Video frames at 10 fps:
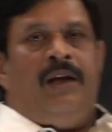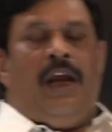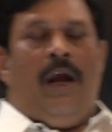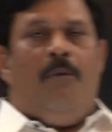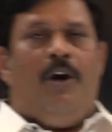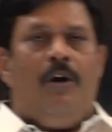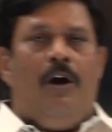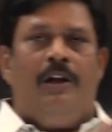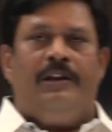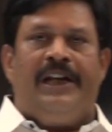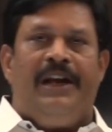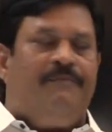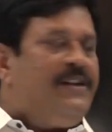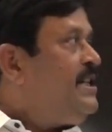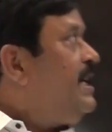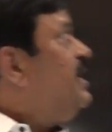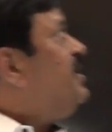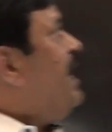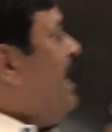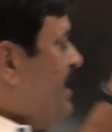Among all three physical
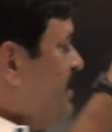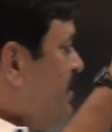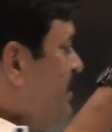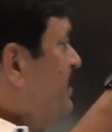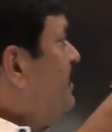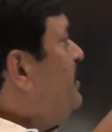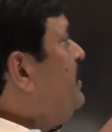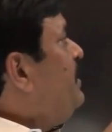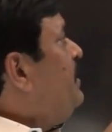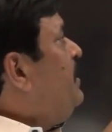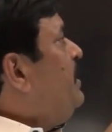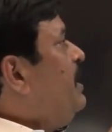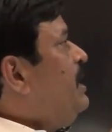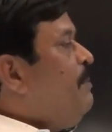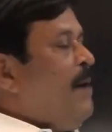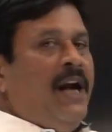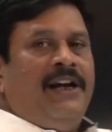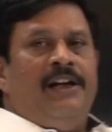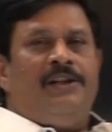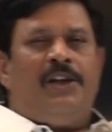states, the
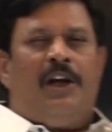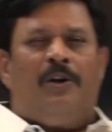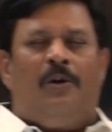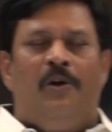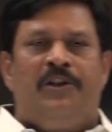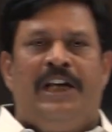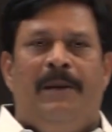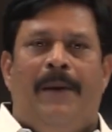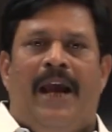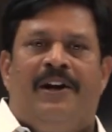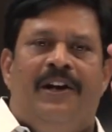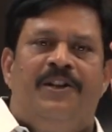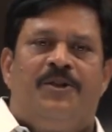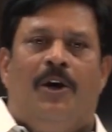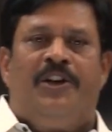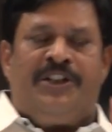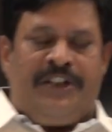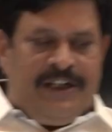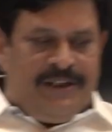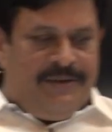particles are closely packed in solid
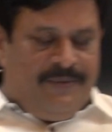state.